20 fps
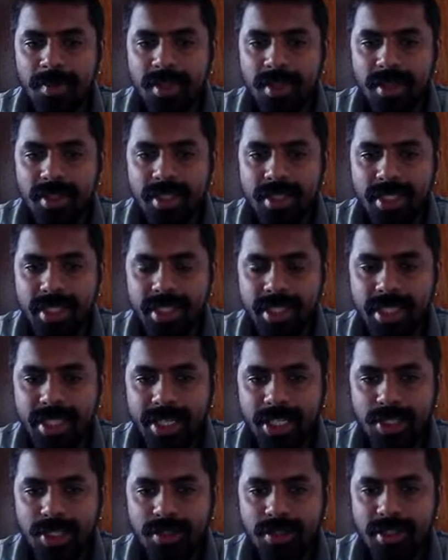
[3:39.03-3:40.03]
The king
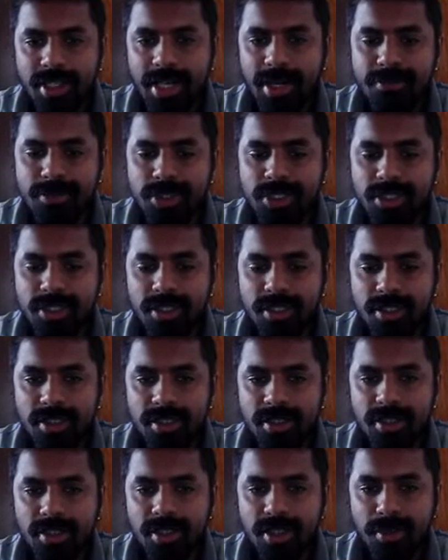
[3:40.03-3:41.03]
cannot capture
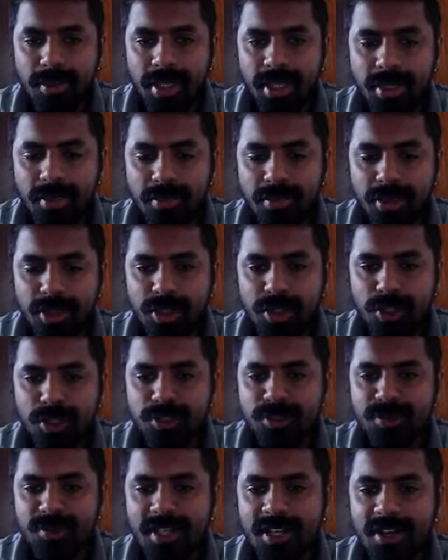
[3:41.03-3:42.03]
the queen
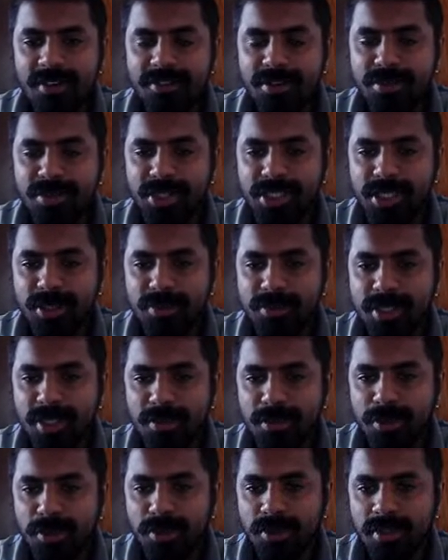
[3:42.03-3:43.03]
because we have a bishop
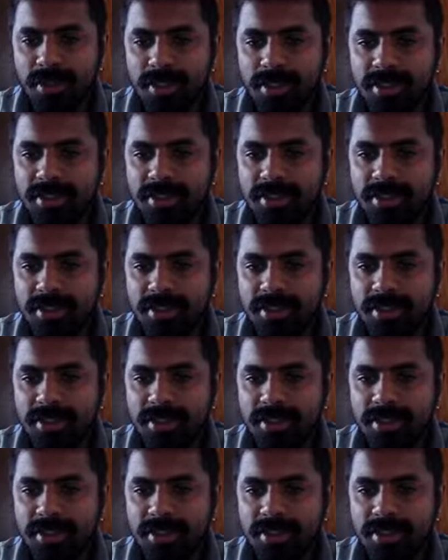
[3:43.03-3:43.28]
support.